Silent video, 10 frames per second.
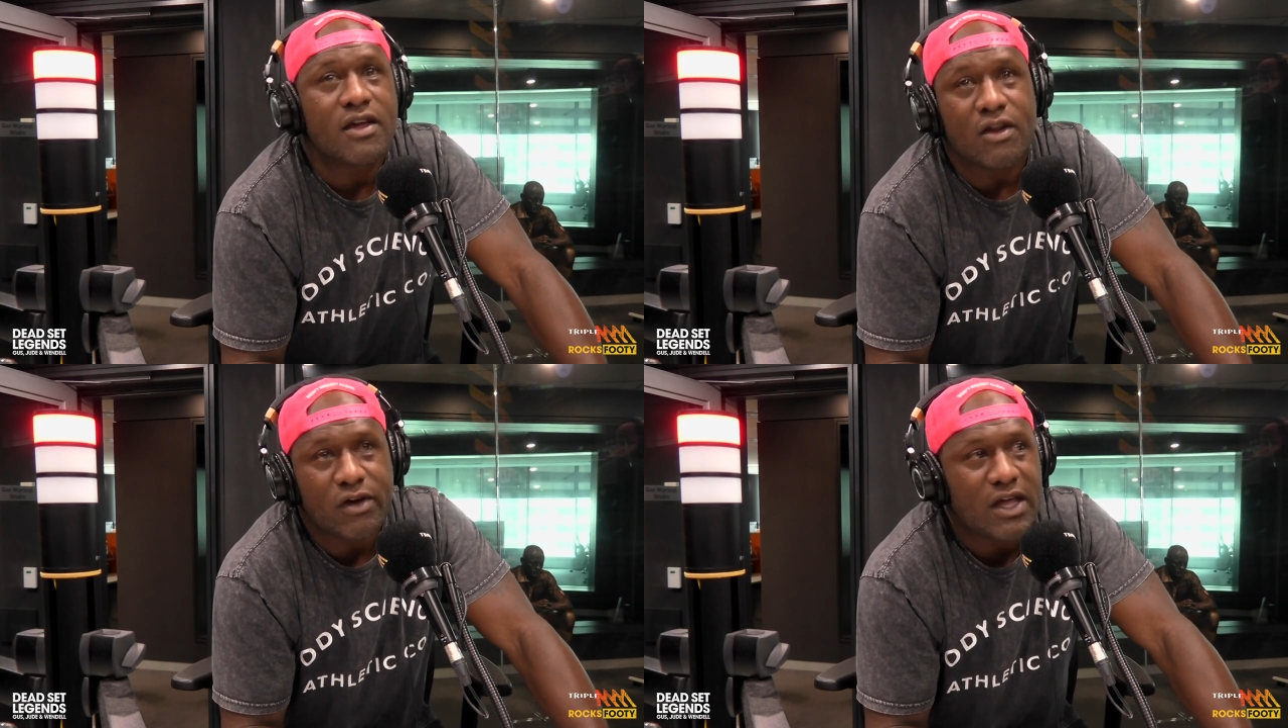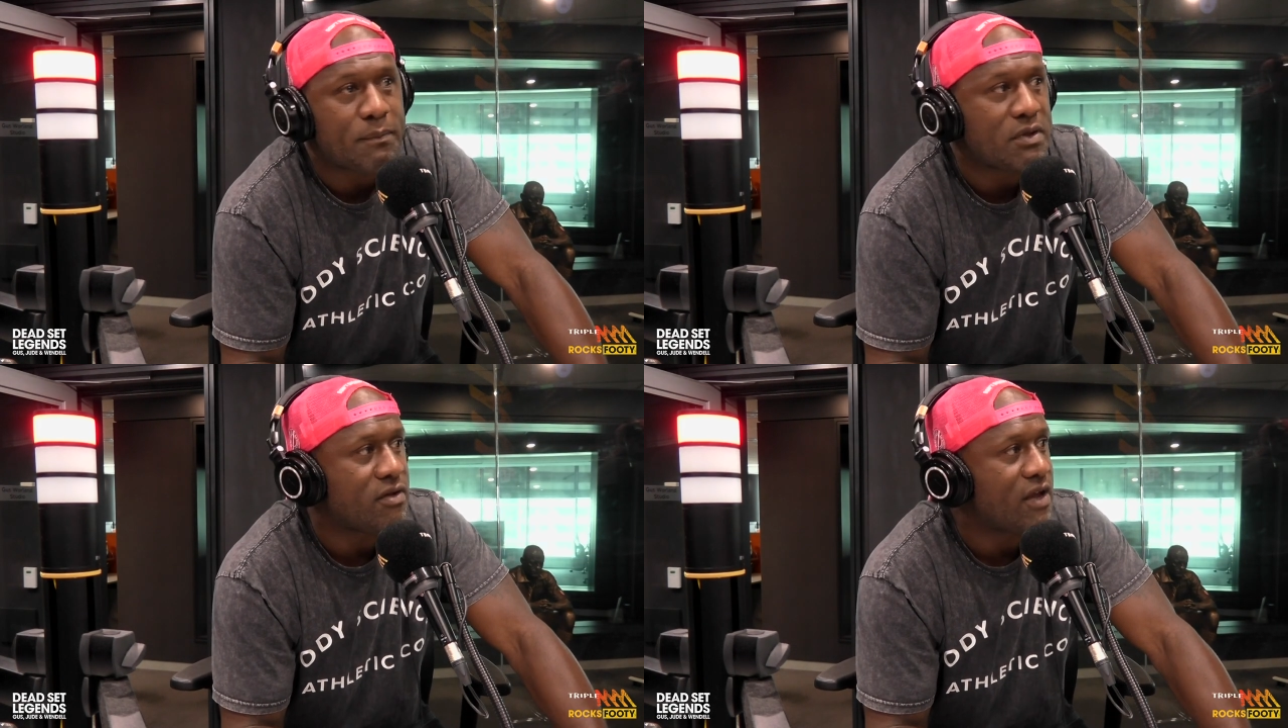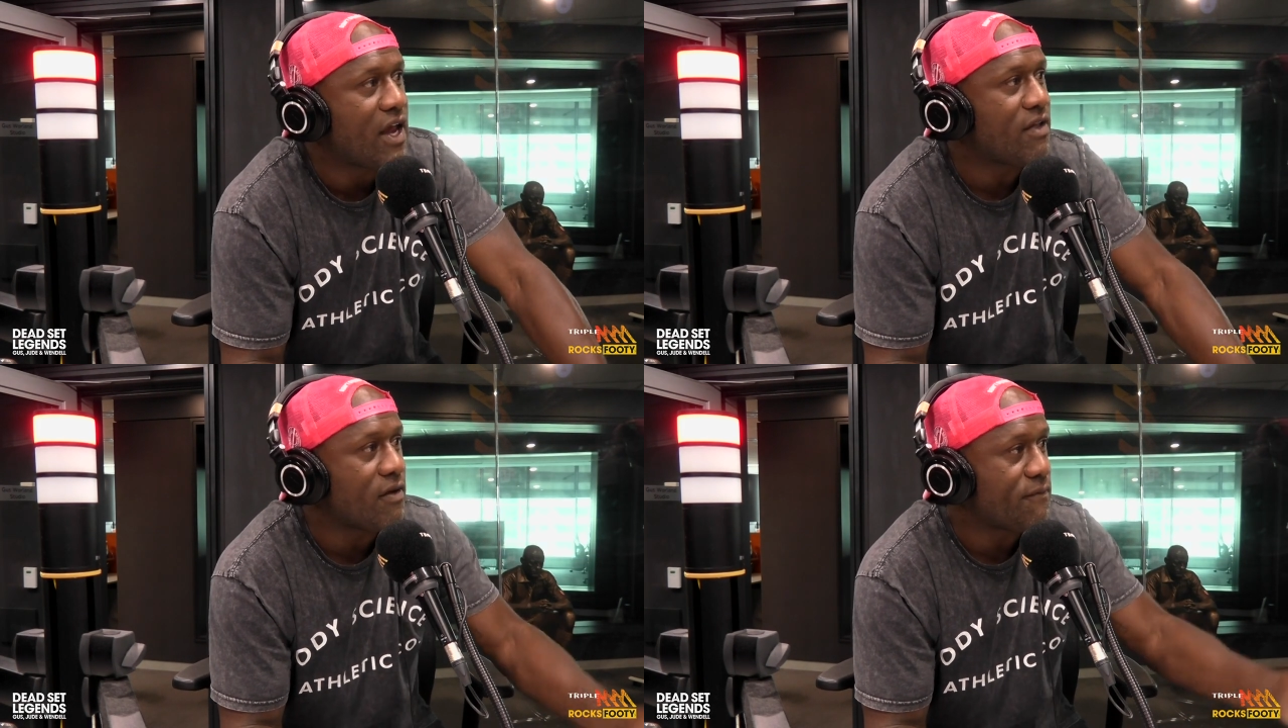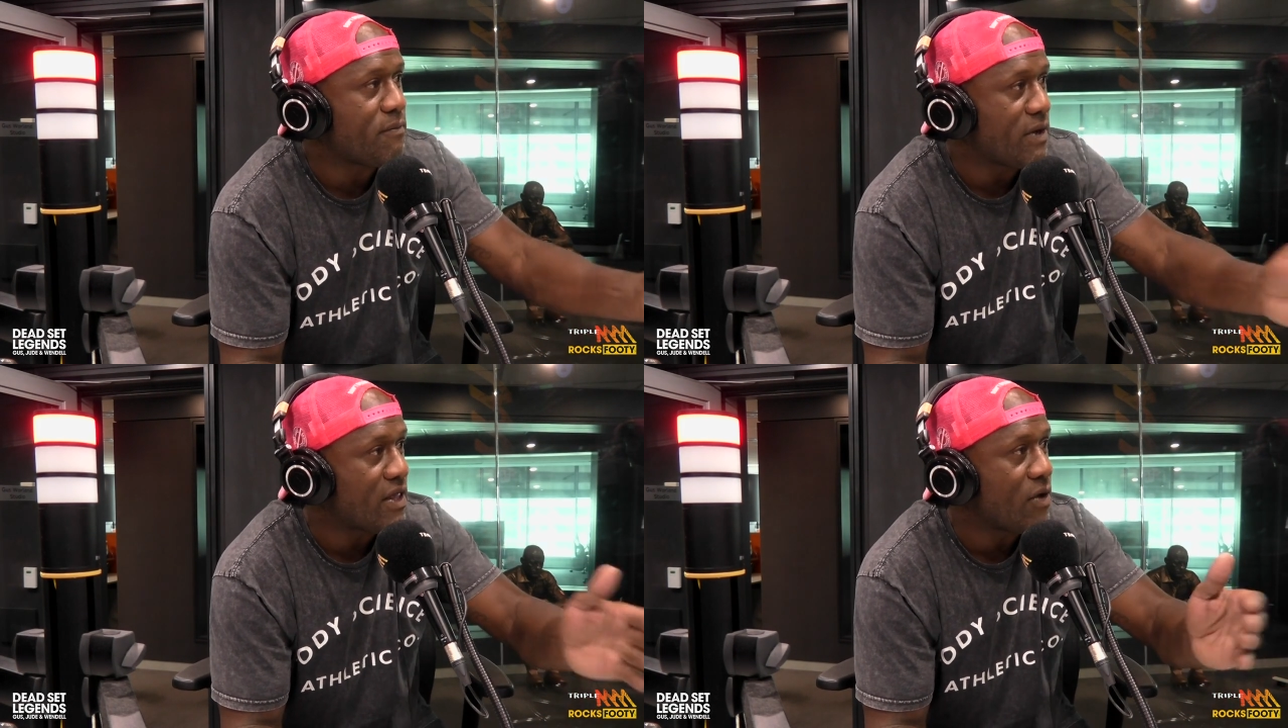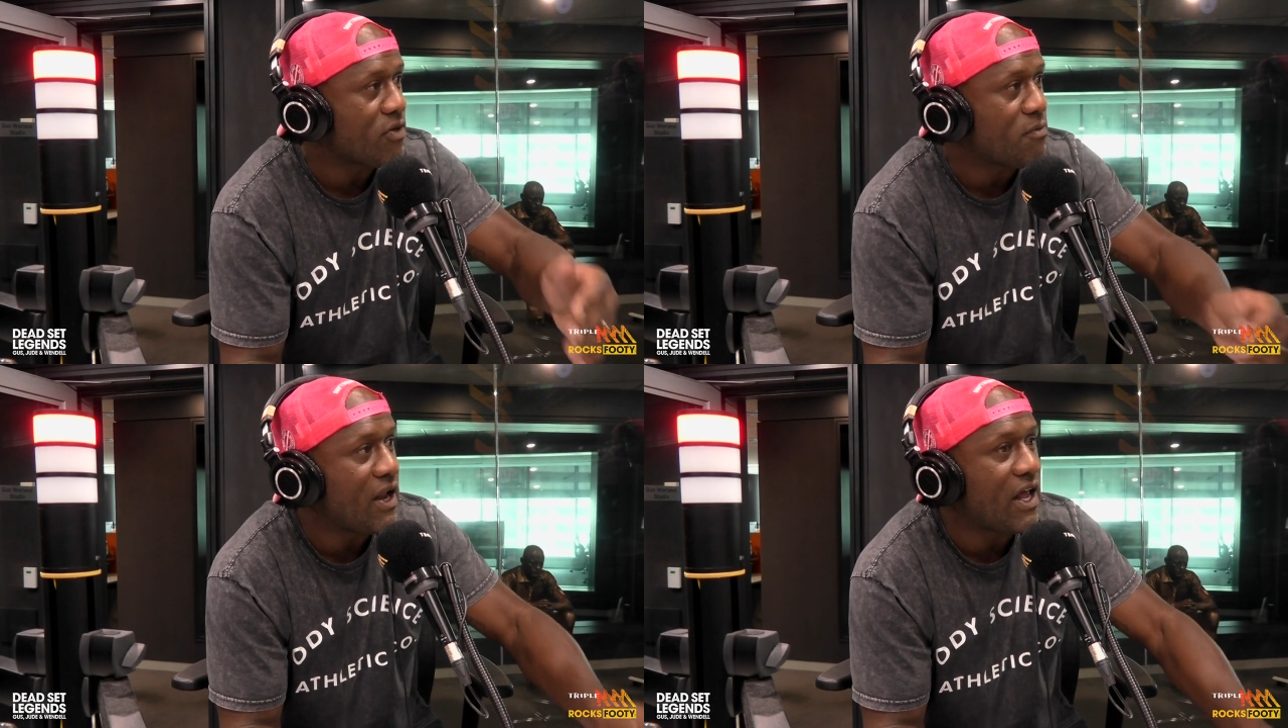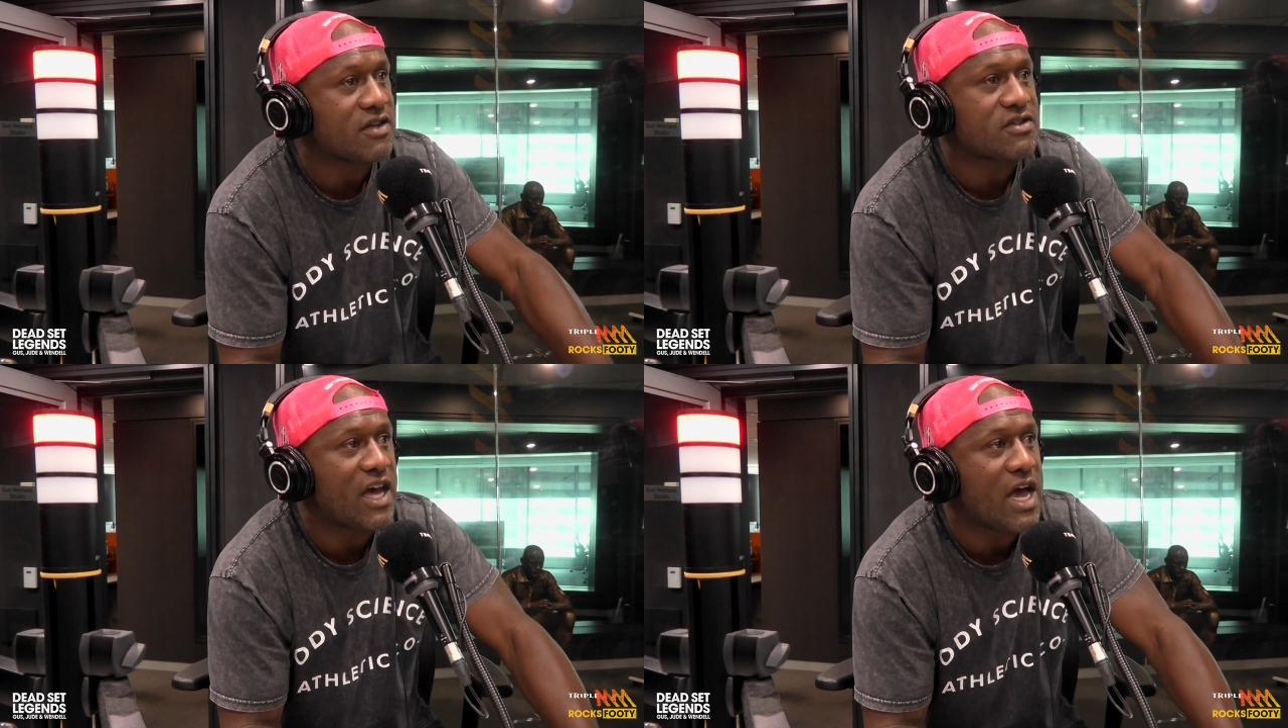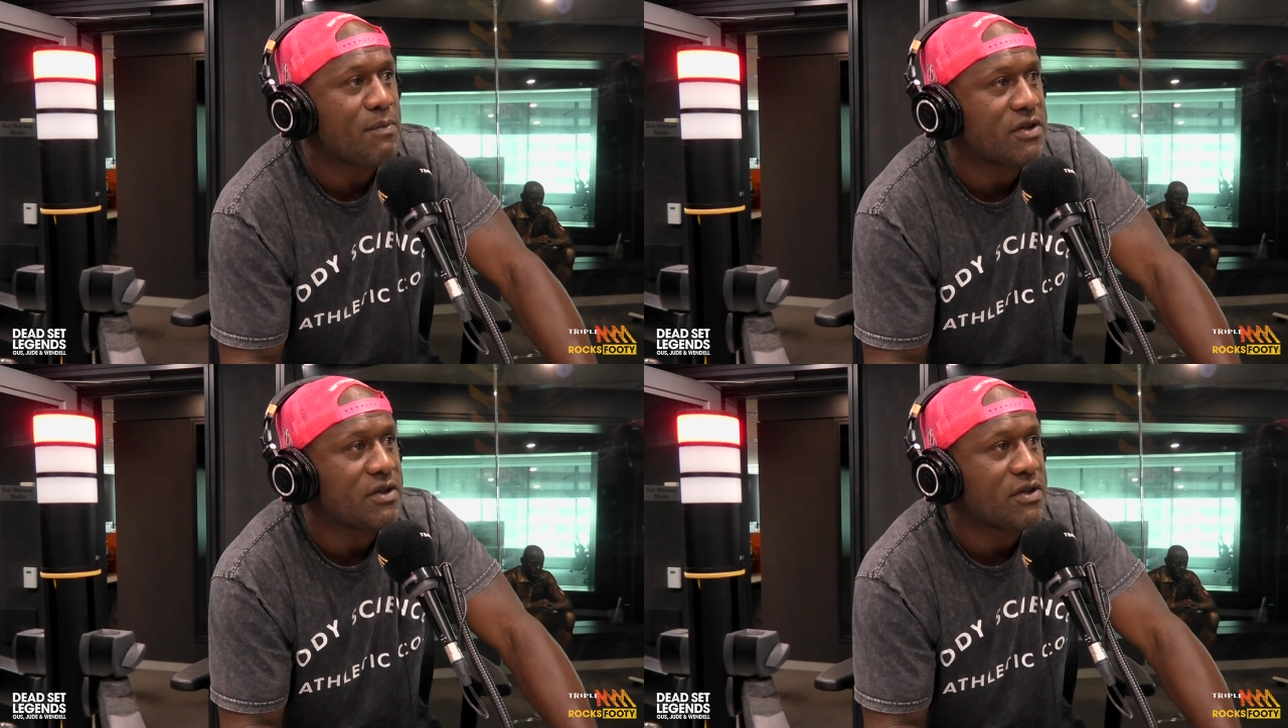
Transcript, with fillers: You're looking up in the stands, and for me, that was my last game.